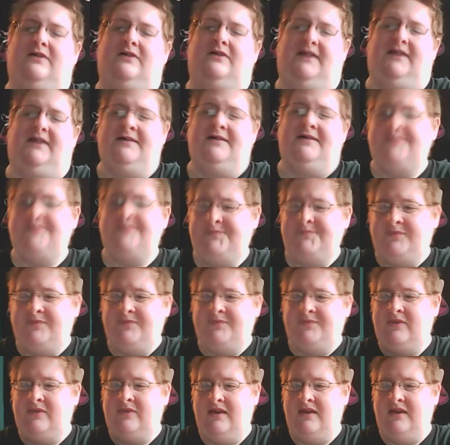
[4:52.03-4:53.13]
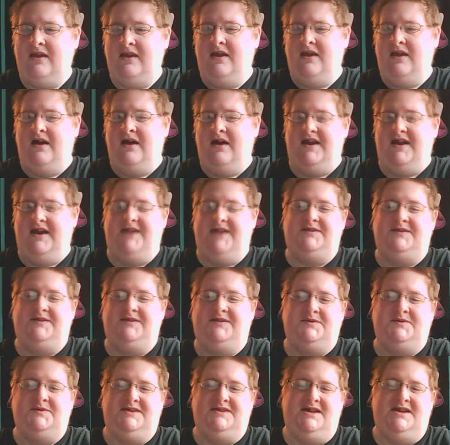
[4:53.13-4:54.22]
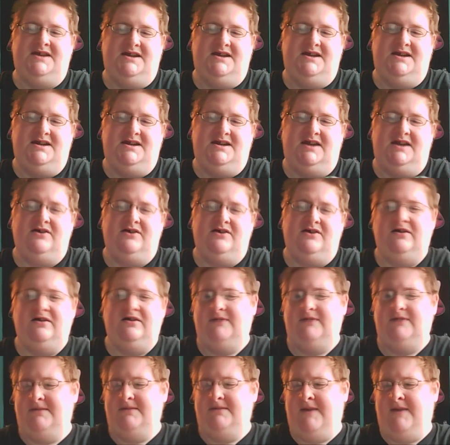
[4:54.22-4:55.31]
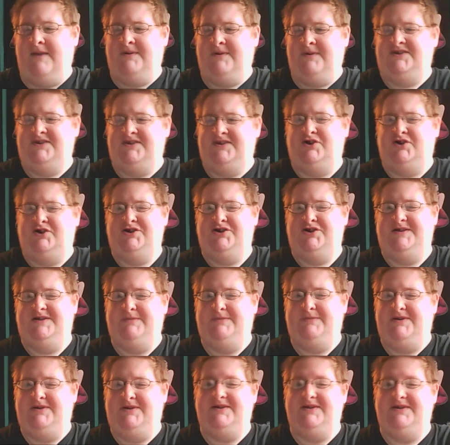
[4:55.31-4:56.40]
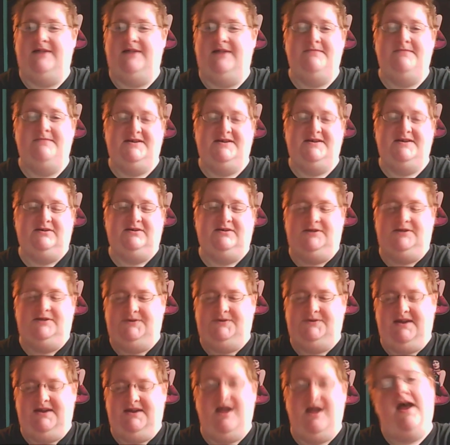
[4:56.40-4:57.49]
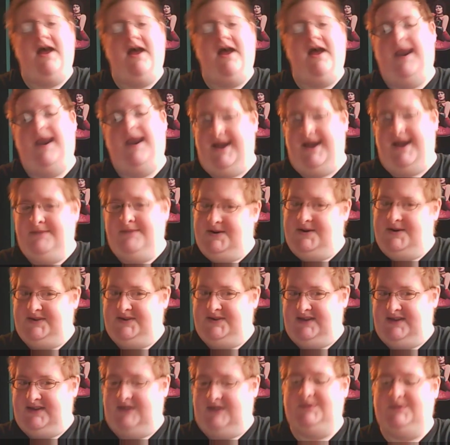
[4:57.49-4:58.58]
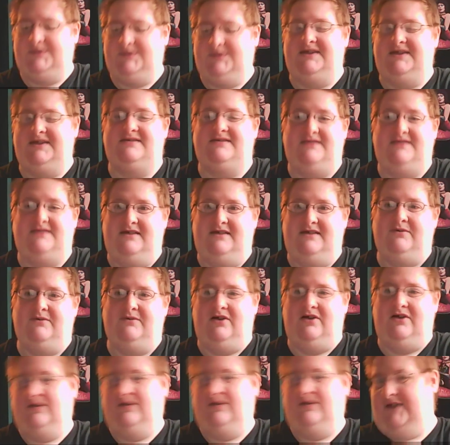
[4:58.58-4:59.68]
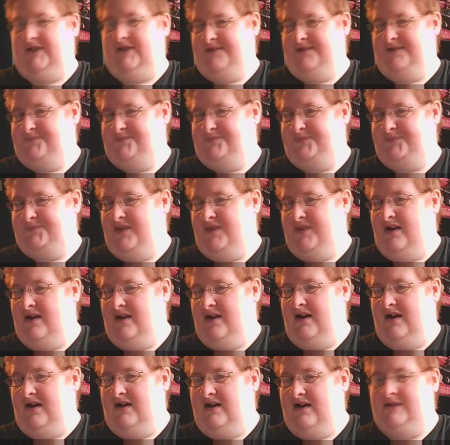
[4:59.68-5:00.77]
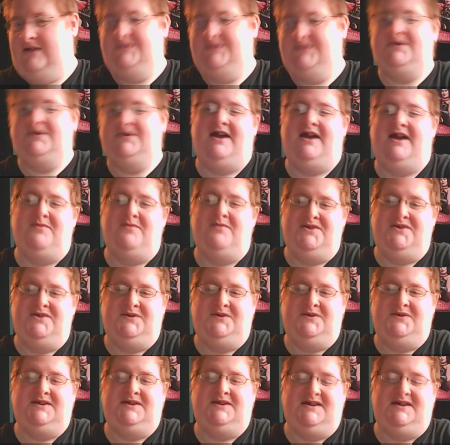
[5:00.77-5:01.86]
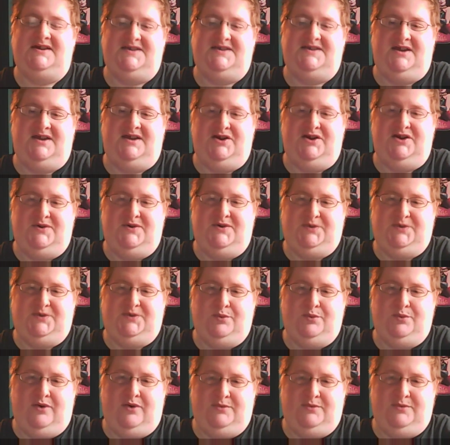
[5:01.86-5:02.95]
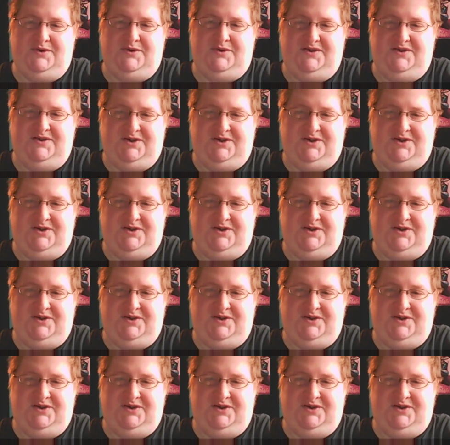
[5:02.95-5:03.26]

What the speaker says: there. Again, this was the Candy Cane colorway by West Yorkshire Spinners. I'm basically doing 9 pairs of socks with that same colorway. So I have been using, like I said, a US 1, which is the